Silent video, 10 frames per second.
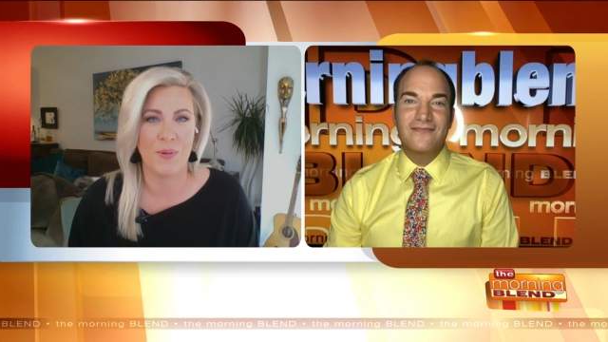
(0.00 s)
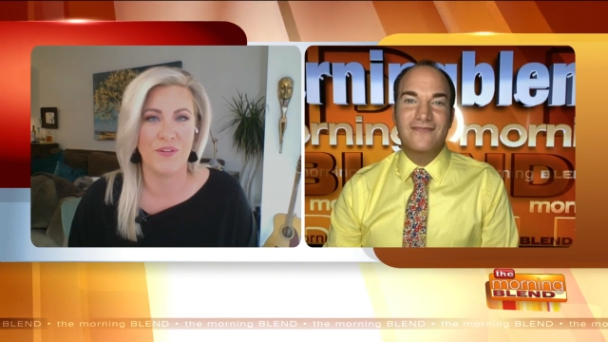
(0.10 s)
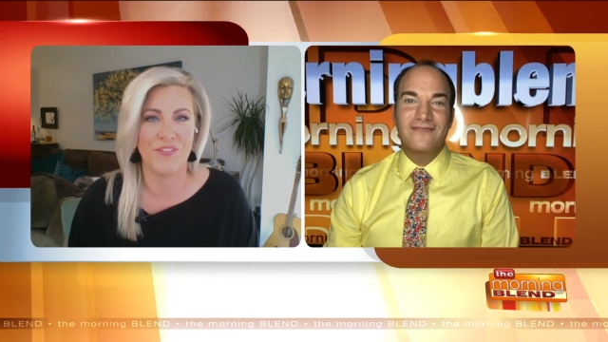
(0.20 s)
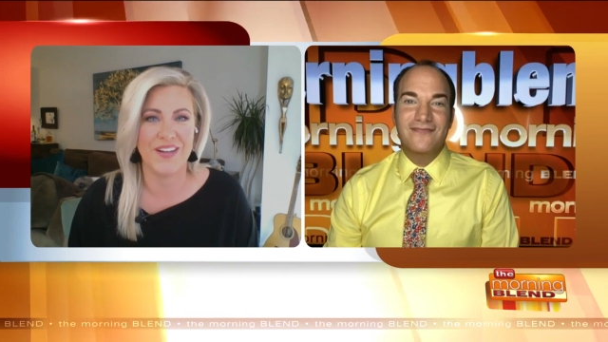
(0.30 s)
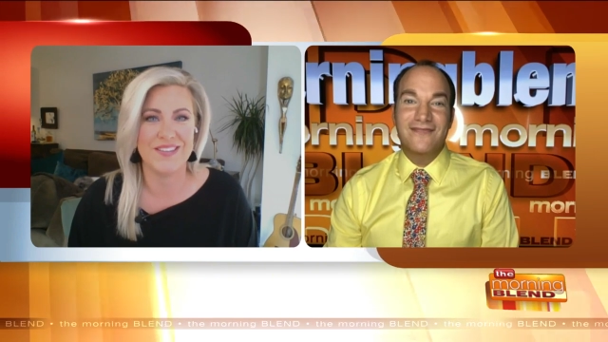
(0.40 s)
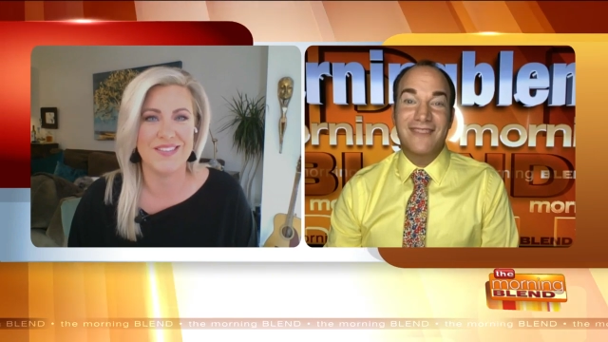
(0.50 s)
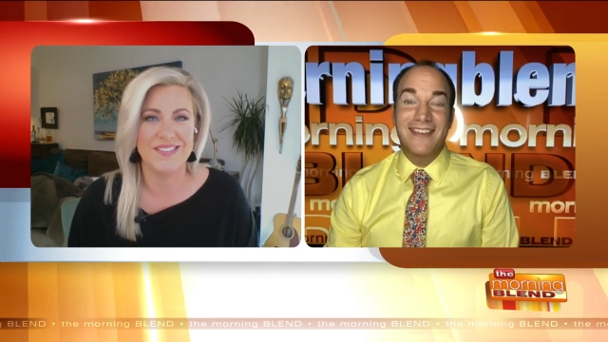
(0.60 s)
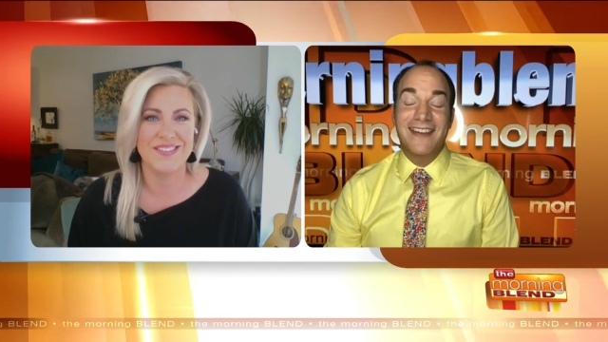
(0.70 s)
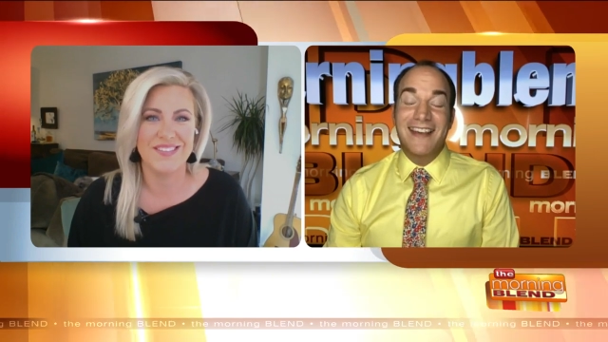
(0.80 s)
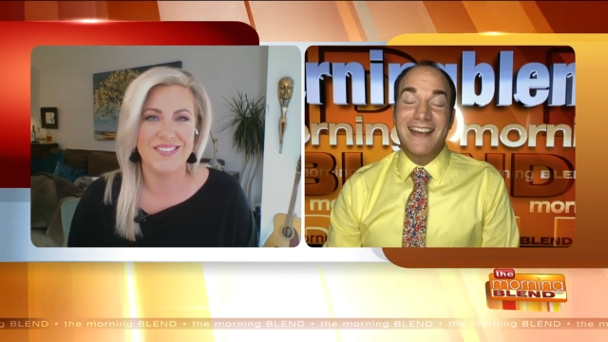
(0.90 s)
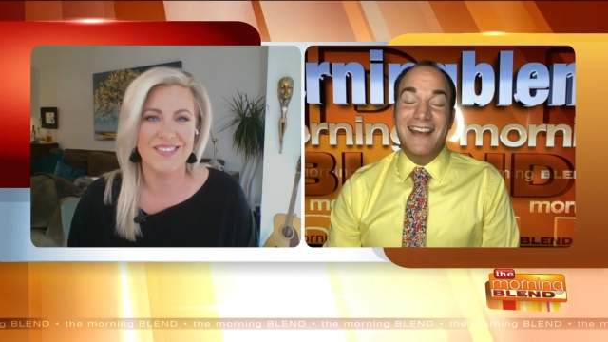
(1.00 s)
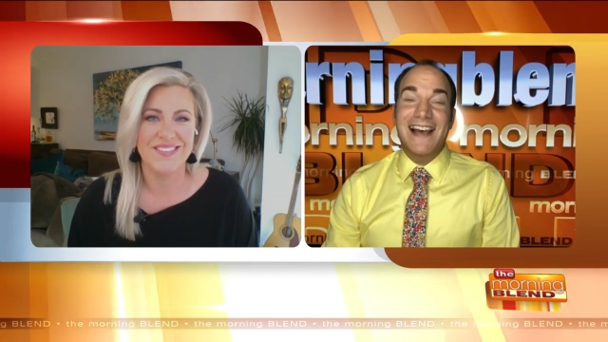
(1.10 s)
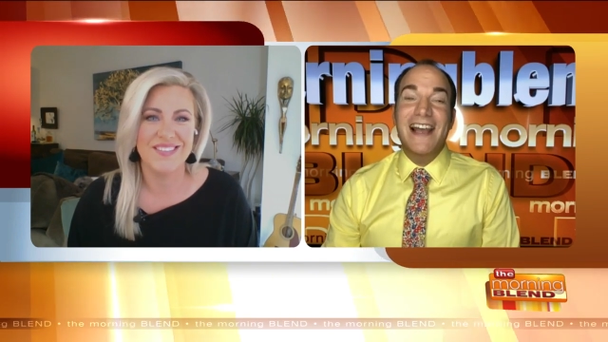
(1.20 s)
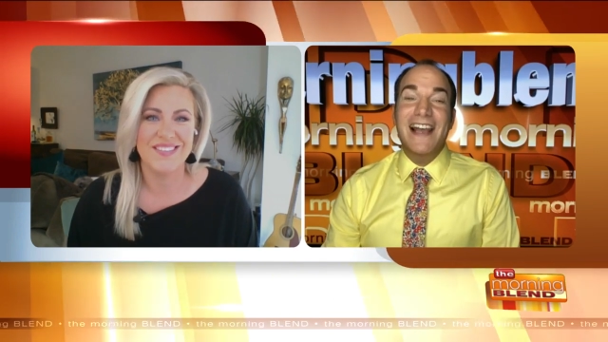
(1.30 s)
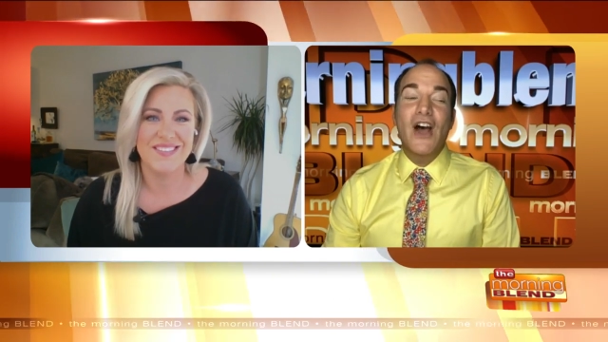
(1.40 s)
Speaker 1: perfect.
Speaker 2: I
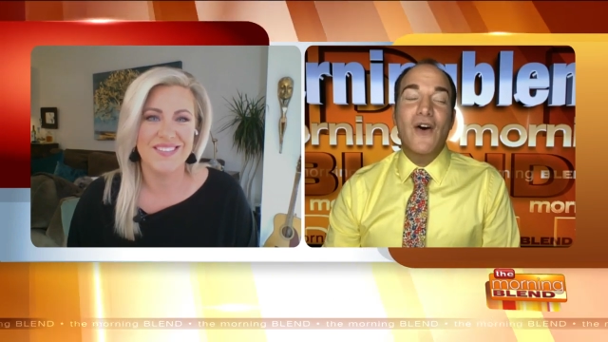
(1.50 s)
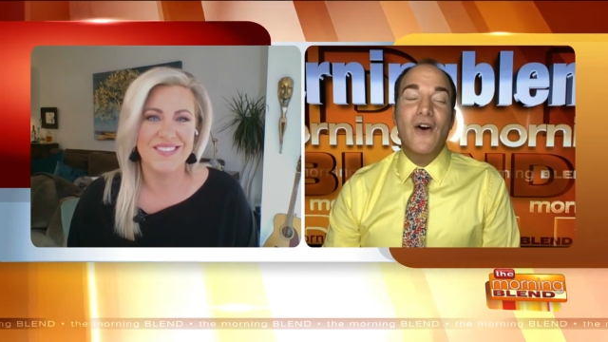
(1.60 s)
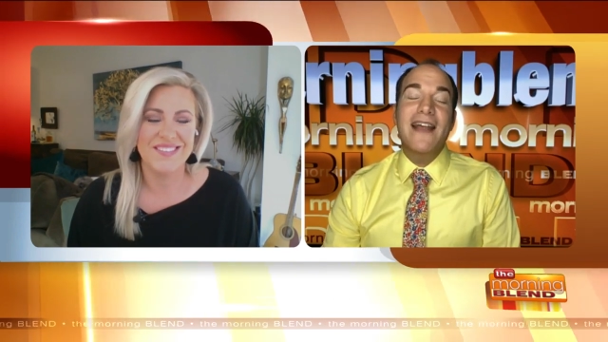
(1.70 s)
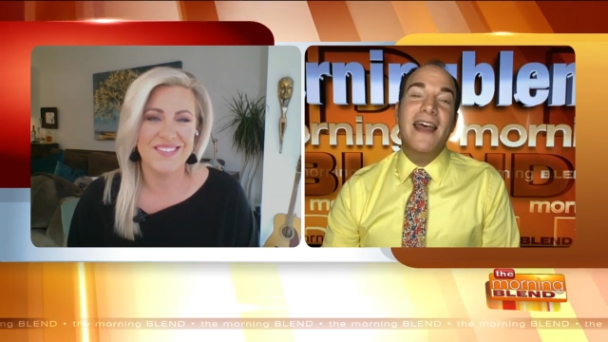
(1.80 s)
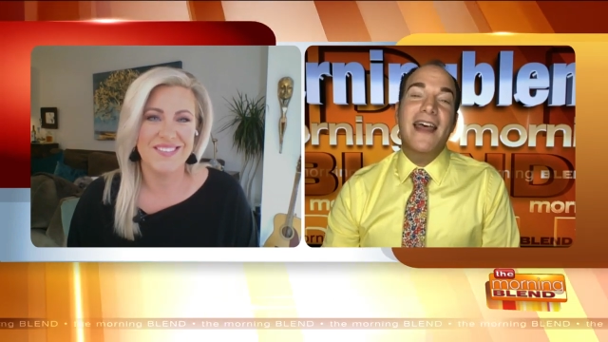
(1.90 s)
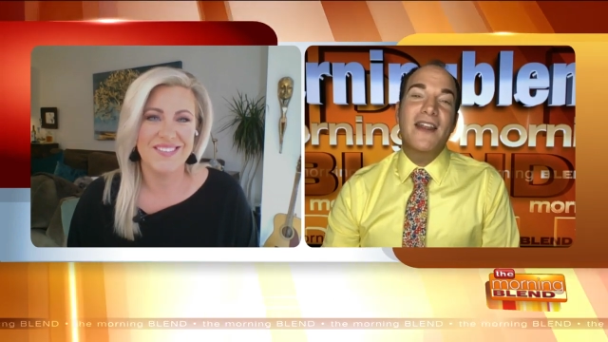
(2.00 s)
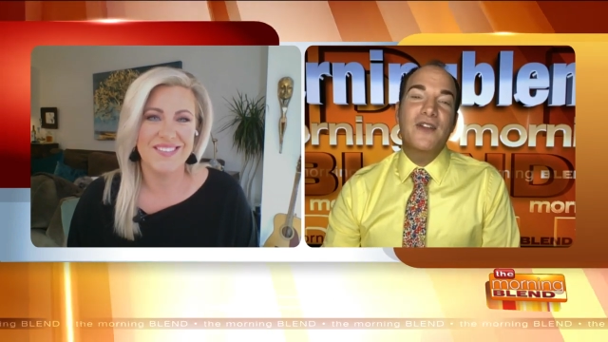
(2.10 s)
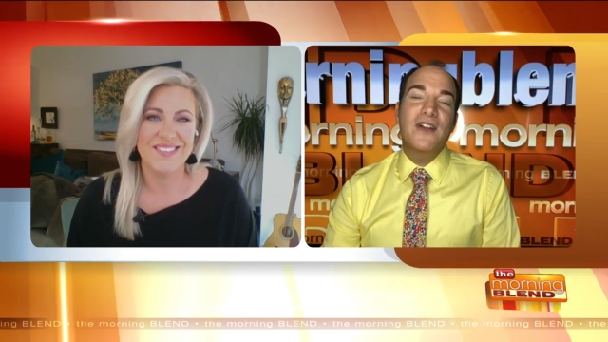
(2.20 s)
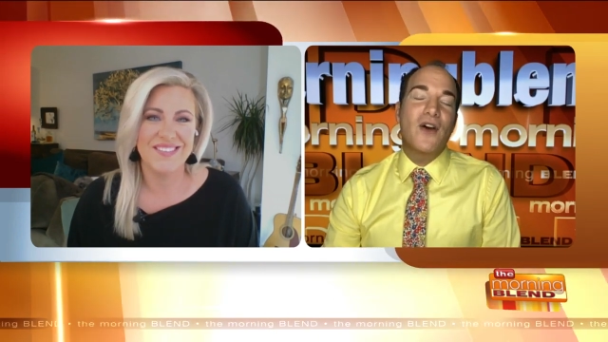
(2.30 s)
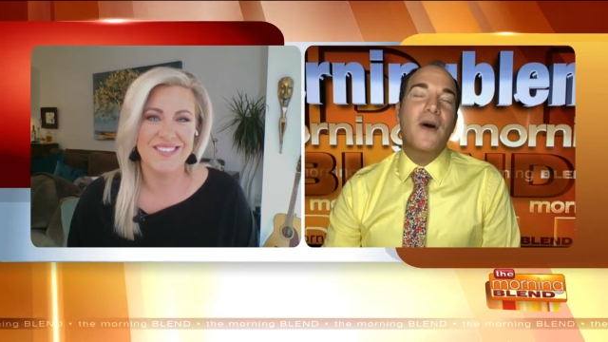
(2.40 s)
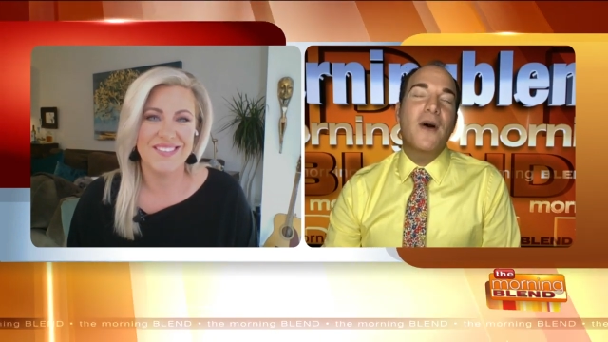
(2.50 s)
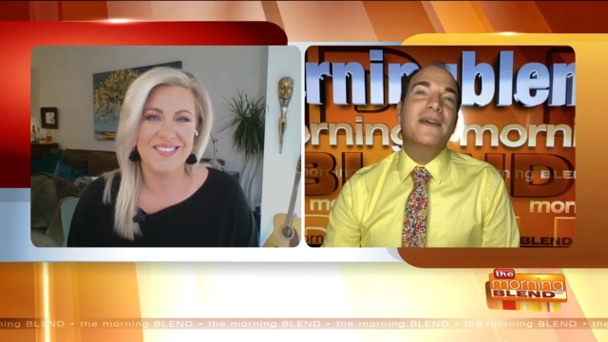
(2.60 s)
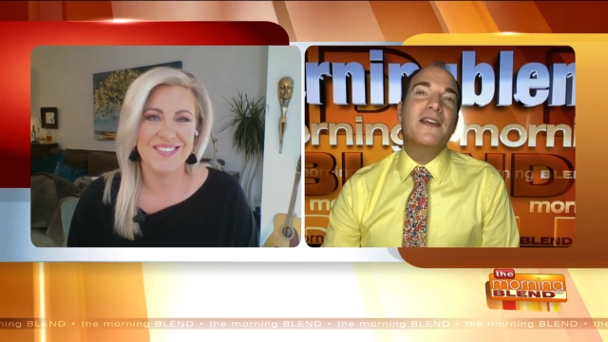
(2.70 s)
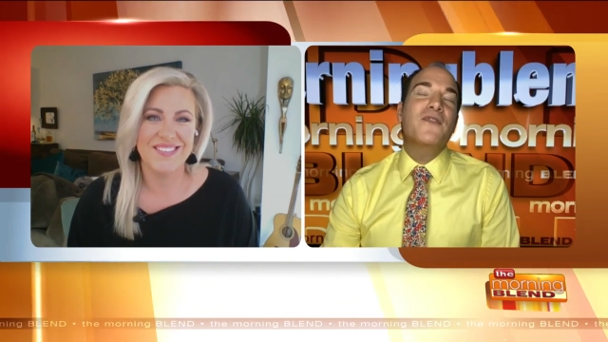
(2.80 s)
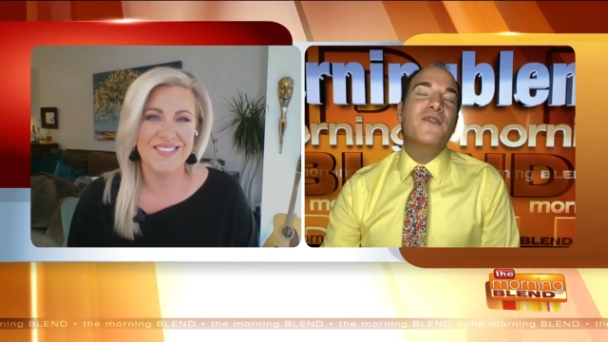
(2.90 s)
know. And, and then, you know, but
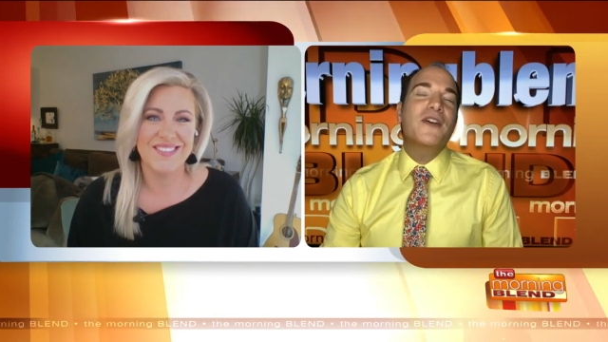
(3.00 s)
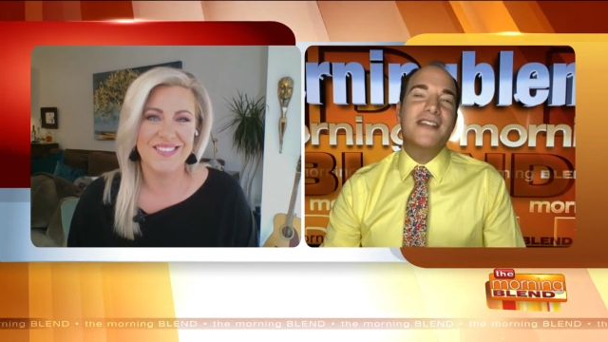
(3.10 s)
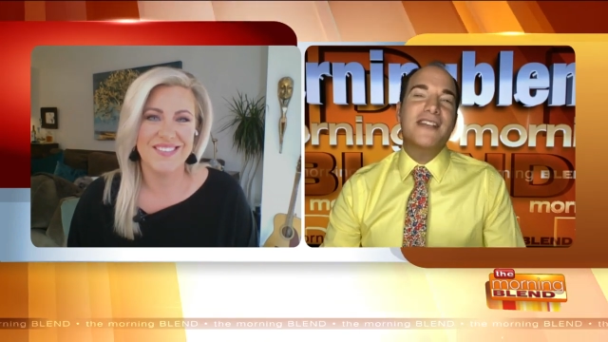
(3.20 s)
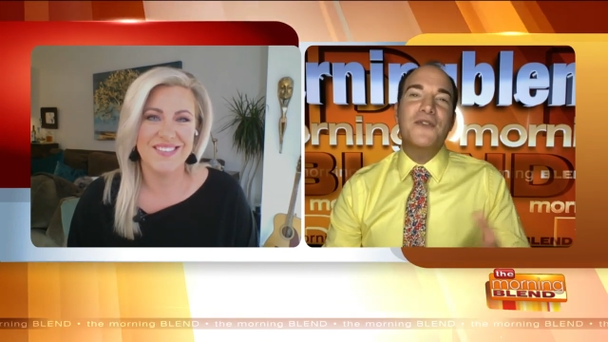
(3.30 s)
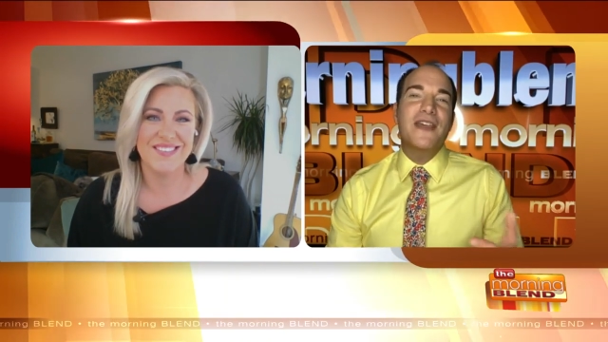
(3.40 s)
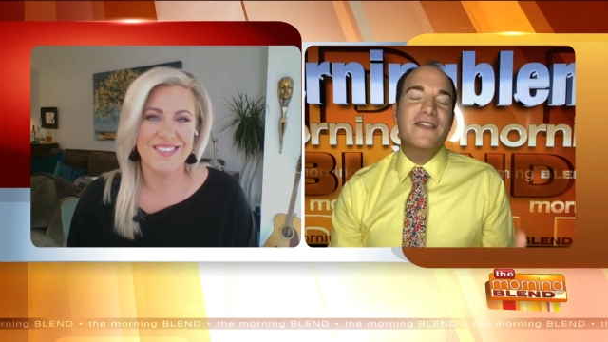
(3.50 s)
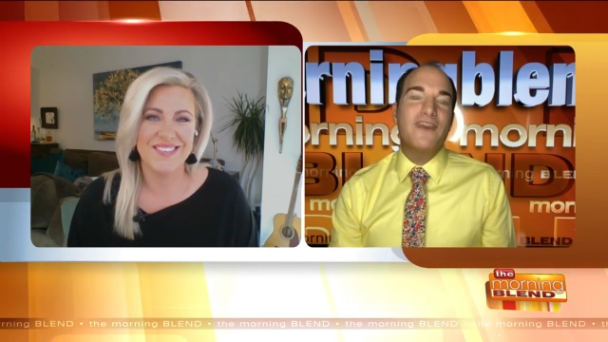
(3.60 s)
of course, I don't think that